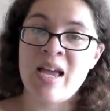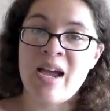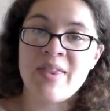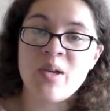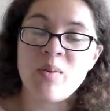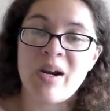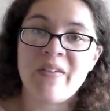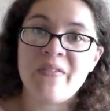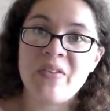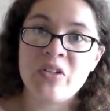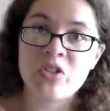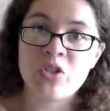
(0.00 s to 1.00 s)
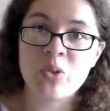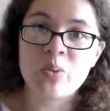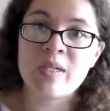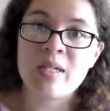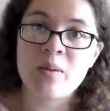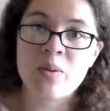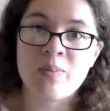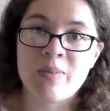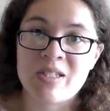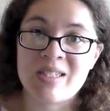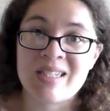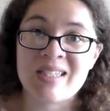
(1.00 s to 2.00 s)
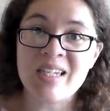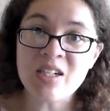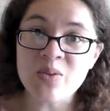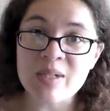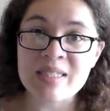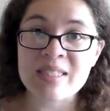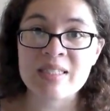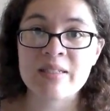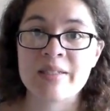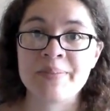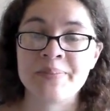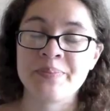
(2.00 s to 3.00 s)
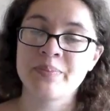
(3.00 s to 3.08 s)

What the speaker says: And then when I finished doing the 6 increases,